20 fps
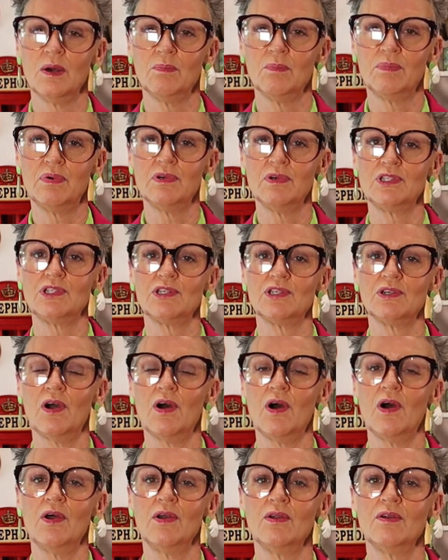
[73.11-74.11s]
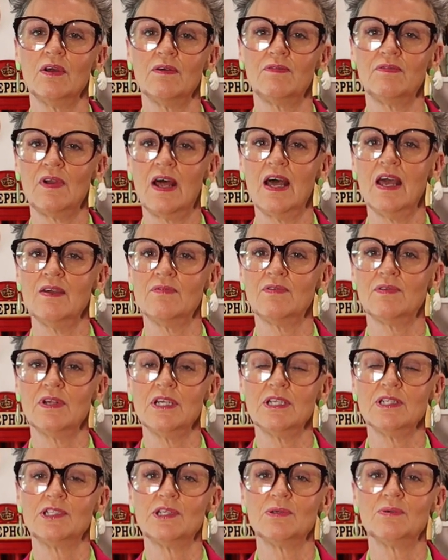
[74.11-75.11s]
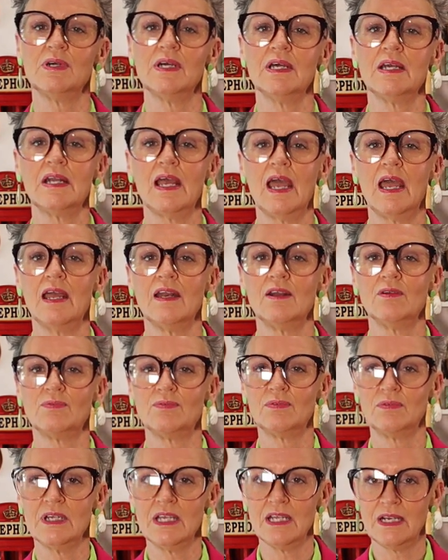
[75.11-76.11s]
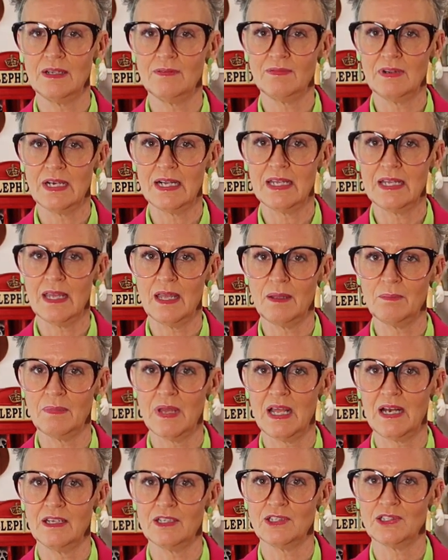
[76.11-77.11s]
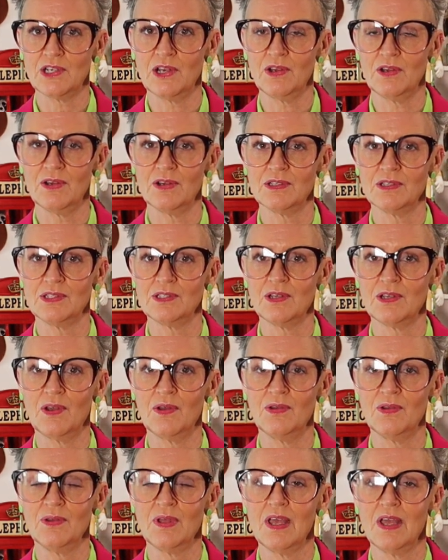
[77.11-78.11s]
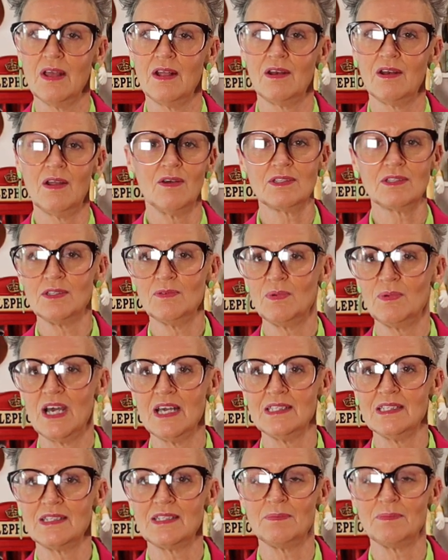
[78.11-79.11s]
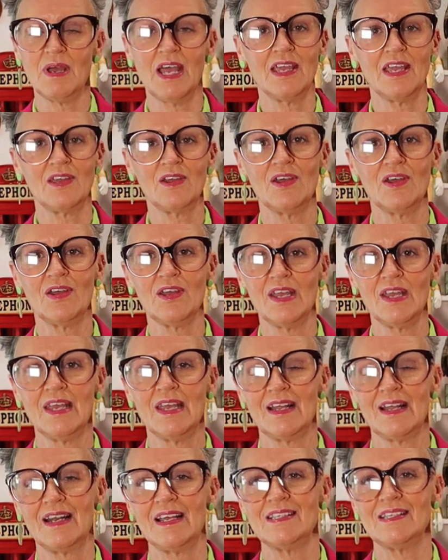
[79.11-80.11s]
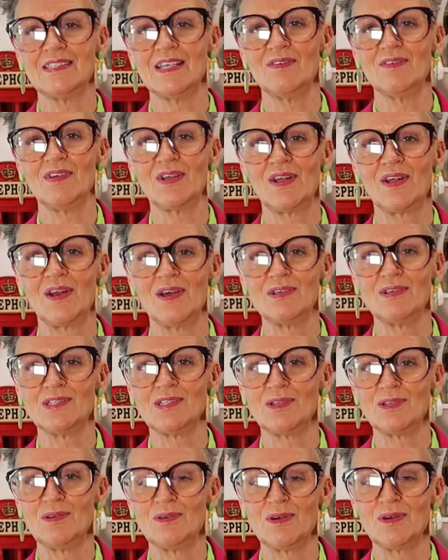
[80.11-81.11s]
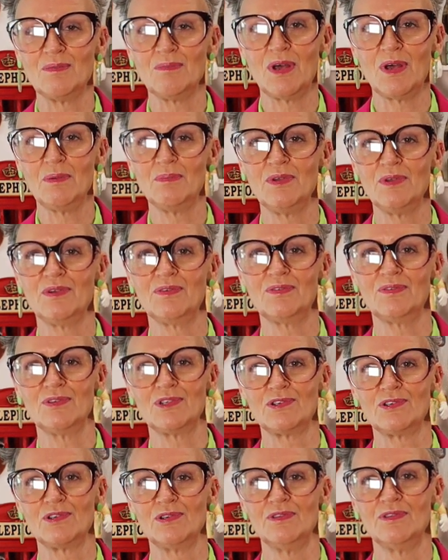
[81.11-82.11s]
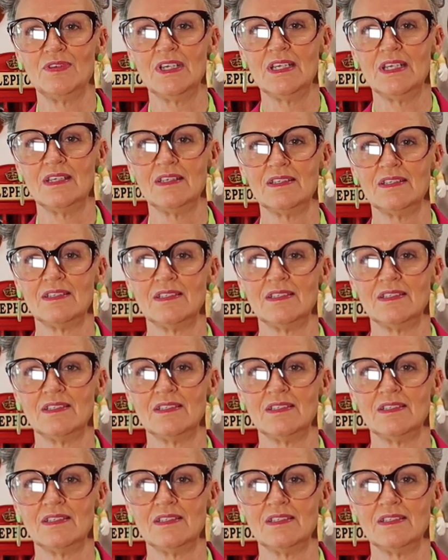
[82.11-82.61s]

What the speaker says: put your own flavour into it and really embellish her. So lots of ways to make her. Let's have a closer look at my beautiful Truvy.